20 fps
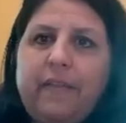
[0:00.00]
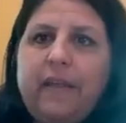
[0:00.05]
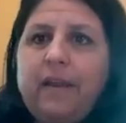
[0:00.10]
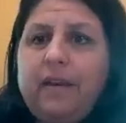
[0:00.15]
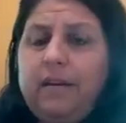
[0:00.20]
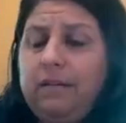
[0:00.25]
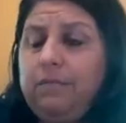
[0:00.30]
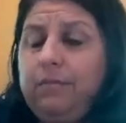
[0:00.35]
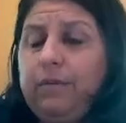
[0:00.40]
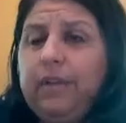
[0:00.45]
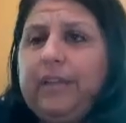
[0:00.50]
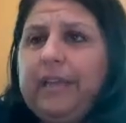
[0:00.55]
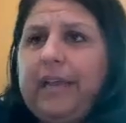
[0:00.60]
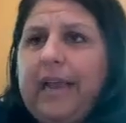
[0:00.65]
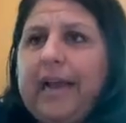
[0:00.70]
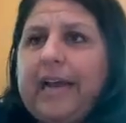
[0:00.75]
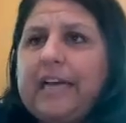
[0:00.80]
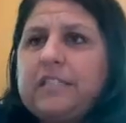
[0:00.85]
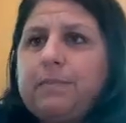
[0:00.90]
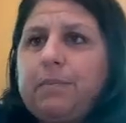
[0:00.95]
and then
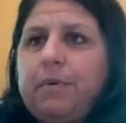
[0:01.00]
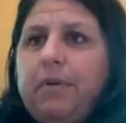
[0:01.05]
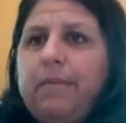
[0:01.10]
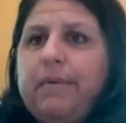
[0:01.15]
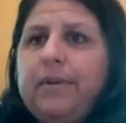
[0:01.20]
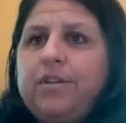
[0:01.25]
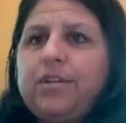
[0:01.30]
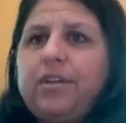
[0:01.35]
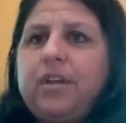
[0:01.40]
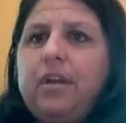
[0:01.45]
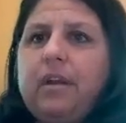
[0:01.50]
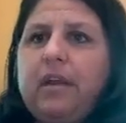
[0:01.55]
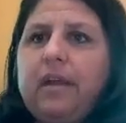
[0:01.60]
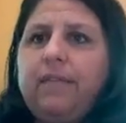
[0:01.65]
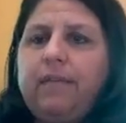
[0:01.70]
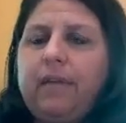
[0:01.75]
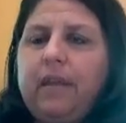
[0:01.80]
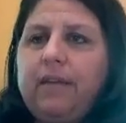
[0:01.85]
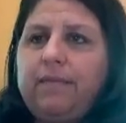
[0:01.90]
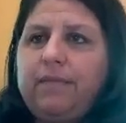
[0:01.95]
really ask permission
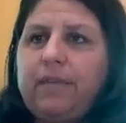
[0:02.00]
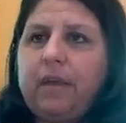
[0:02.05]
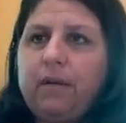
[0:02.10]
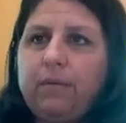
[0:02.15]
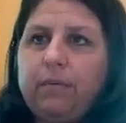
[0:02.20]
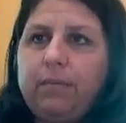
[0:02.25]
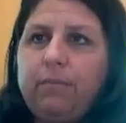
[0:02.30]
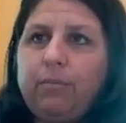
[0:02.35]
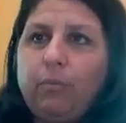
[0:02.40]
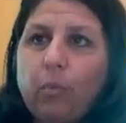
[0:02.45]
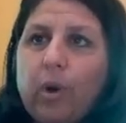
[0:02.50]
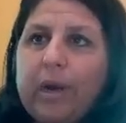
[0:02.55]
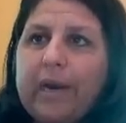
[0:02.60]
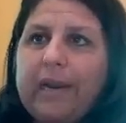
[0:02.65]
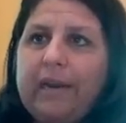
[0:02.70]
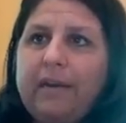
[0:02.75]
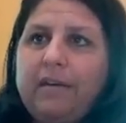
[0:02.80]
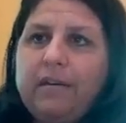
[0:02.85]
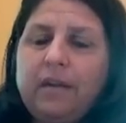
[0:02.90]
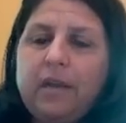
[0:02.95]
if, if they
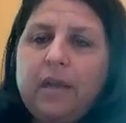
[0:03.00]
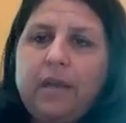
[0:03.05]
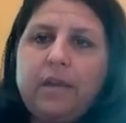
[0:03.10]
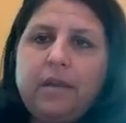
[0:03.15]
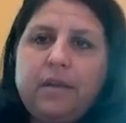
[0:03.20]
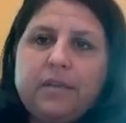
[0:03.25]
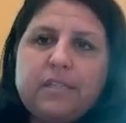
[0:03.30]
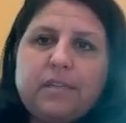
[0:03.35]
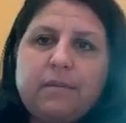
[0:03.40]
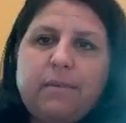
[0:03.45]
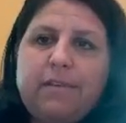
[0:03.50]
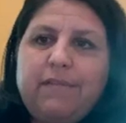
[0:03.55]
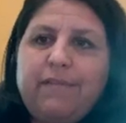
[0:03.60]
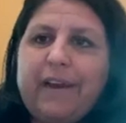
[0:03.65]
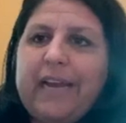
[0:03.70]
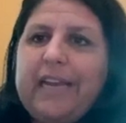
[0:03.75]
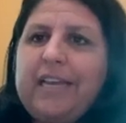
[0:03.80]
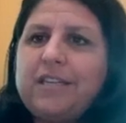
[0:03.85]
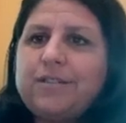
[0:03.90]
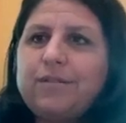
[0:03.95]
wanted some
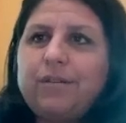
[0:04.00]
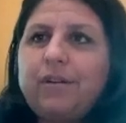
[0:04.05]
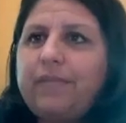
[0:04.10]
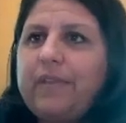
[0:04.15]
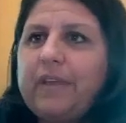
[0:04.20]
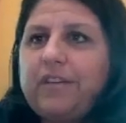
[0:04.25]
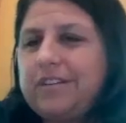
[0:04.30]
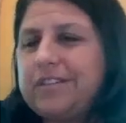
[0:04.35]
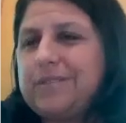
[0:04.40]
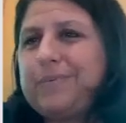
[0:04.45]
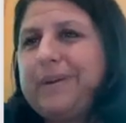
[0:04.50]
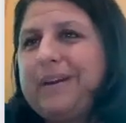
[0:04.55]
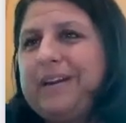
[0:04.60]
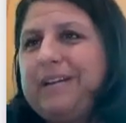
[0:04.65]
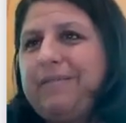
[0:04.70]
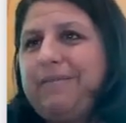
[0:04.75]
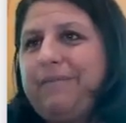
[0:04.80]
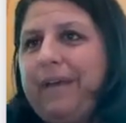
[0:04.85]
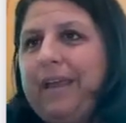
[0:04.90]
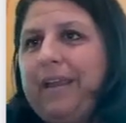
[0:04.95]
advice or if they just
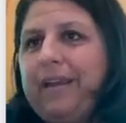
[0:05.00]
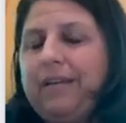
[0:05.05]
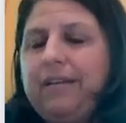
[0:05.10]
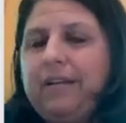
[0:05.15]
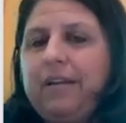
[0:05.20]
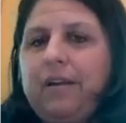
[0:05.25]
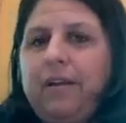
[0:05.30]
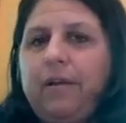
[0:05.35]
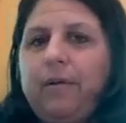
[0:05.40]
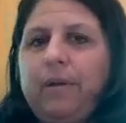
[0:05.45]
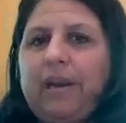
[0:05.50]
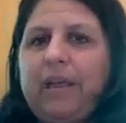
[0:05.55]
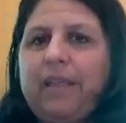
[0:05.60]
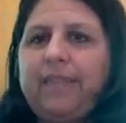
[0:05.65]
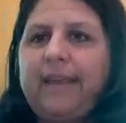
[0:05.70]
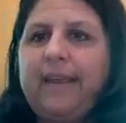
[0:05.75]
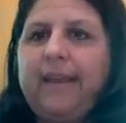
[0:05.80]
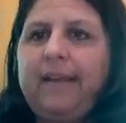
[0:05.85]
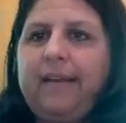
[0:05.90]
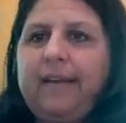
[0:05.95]
wanted to vent, you know. And I
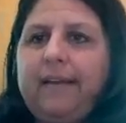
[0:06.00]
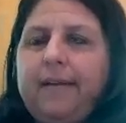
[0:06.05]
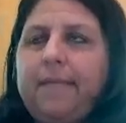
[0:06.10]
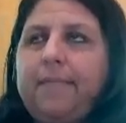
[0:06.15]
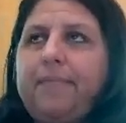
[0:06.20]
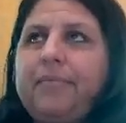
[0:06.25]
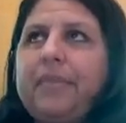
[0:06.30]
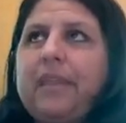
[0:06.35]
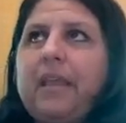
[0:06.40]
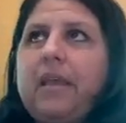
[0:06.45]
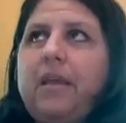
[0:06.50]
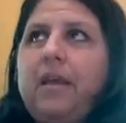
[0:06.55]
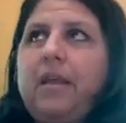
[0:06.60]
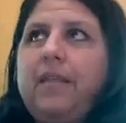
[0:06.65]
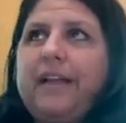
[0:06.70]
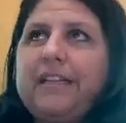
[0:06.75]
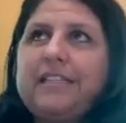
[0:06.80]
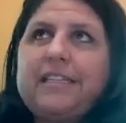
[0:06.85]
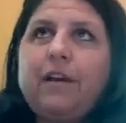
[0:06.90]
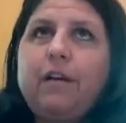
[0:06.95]
think um,
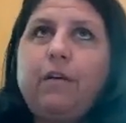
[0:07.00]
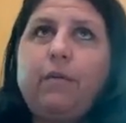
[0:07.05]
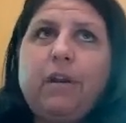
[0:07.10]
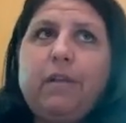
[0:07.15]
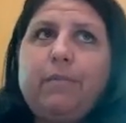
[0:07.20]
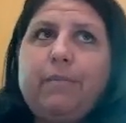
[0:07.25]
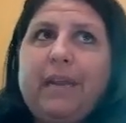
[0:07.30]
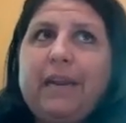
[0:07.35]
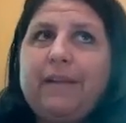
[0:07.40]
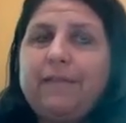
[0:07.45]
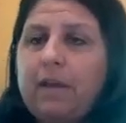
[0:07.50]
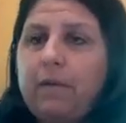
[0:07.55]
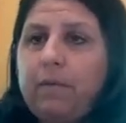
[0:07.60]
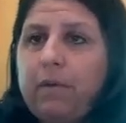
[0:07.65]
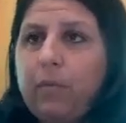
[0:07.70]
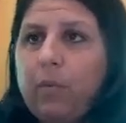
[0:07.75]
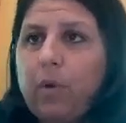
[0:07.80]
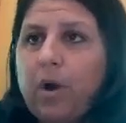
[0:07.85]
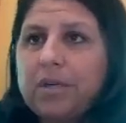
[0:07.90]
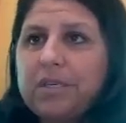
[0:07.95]
that's how it would have been if they
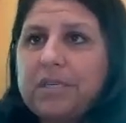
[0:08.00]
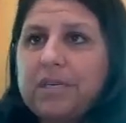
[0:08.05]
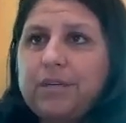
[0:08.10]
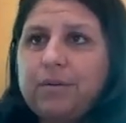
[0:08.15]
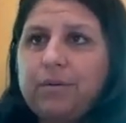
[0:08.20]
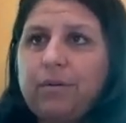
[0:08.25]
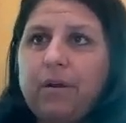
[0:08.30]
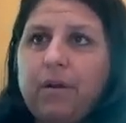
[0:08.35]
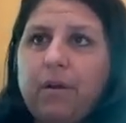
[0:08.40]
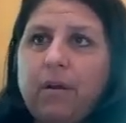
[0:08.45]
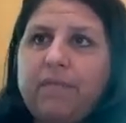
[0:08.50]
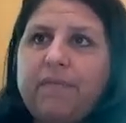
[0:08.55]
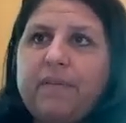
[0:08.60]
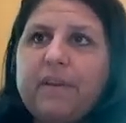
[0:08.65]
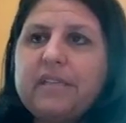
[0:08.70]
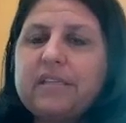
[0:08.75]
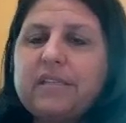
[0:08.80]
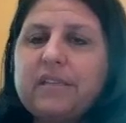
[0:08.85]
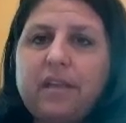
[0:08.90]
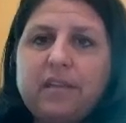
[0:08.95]
would have walked into our
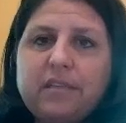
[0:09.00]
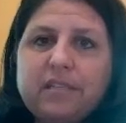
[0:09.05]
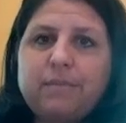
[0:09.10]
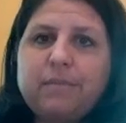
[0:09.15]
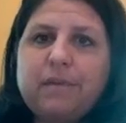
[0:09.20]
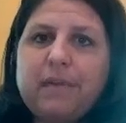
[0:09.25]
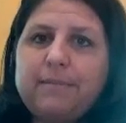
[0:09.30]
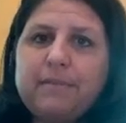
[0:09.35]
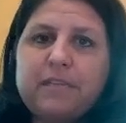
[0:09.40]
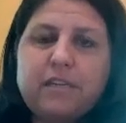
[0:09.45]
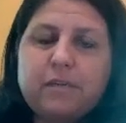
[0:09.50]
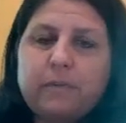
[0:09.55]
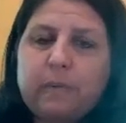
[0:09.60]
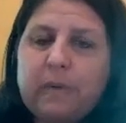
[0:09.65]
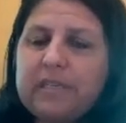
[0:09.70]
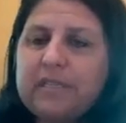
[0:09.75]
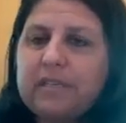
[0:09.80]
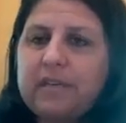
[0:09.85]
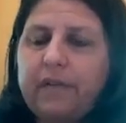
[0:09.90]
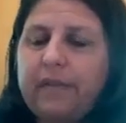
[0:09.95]
office, that sometimes they just
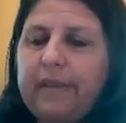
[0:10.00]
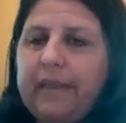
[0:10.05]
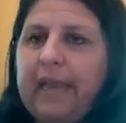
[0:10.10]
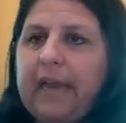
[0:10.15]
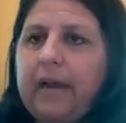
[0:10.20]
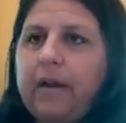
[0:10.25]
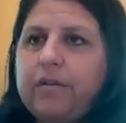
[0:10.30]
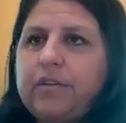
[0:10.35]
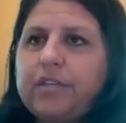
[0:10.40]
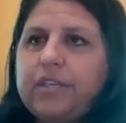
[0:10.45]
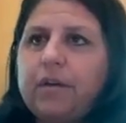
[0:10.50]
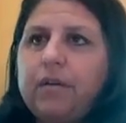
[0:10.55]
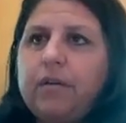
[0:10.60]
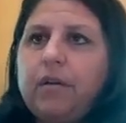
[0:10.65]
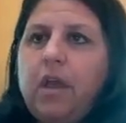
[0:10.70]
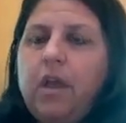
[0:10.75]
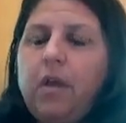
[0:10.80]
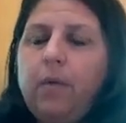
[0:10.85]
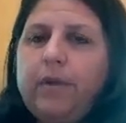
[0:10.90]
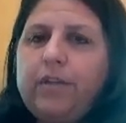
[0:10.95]
want to sit on the couch.
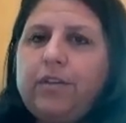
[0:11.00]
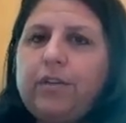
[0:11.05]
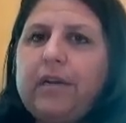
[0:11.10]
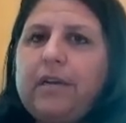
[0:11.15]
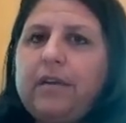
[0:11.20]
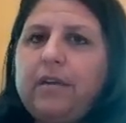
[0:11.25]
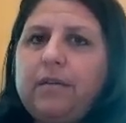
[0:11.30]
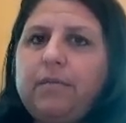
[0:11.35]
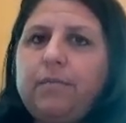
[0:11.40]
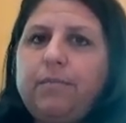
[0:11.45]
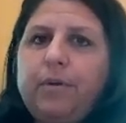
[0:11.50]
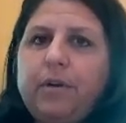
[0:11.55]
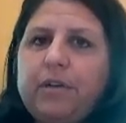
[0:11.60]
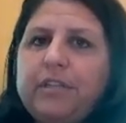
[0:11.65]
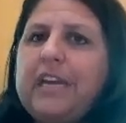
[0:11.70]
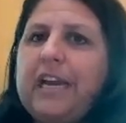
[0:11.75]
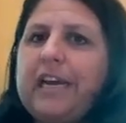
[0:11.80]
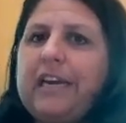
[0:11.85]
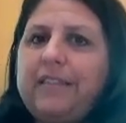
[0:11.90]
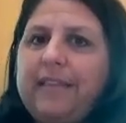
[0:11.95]
So we tried to
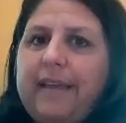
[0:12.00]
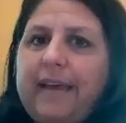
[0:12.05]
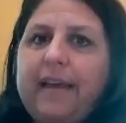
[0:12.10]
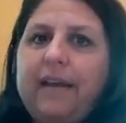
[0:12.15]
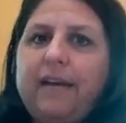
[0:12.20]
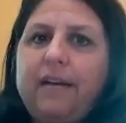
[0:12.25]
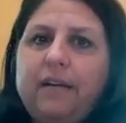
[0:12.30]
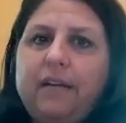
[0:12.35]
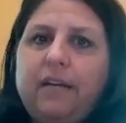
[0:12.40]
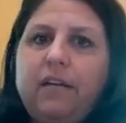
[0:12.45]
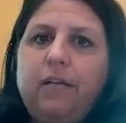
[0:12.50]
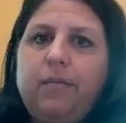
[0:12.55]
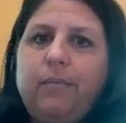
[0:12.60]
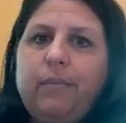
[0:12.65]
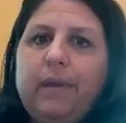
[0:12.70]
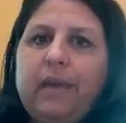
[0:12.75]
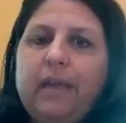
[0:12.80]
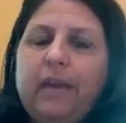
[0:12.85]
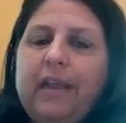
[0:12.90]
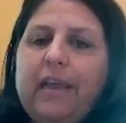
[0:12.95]
protect that
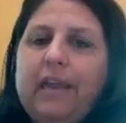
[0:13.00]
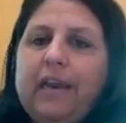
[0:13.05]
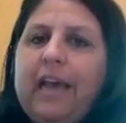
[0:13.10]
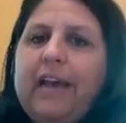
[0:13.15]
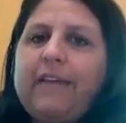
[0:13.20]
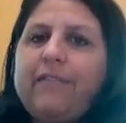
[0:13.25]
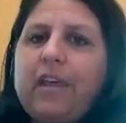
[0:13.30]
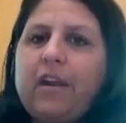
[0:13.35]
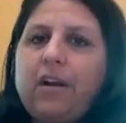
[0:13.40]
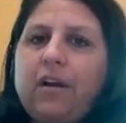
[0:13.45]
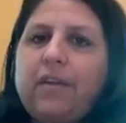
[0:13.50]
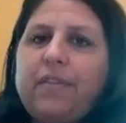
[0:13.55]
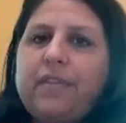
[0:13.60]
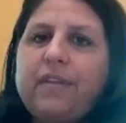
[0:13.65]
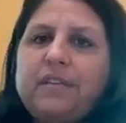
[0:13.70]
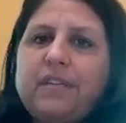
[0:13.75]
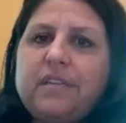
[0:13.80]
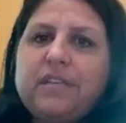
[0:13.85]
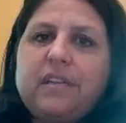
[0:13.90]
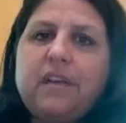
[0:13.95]
um, and, and have that
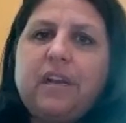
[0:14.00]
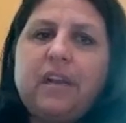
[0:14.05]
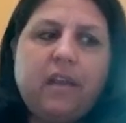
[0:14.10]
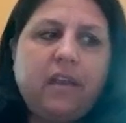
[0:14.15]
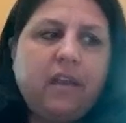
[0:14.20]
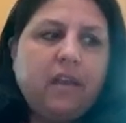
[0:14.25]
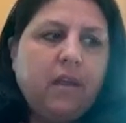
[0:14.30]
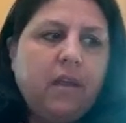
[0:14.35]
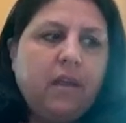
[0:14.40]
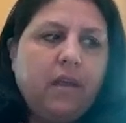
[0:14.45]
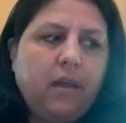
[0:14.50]
authenticity